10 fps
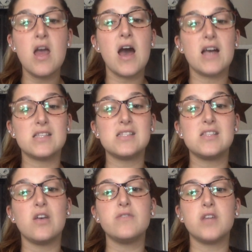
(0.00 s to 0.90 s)
as a
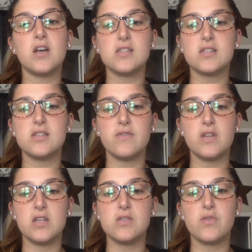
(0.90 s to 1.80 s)
self-toss
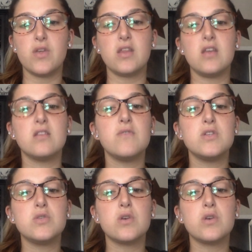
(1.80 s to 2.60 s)
activity so that the individual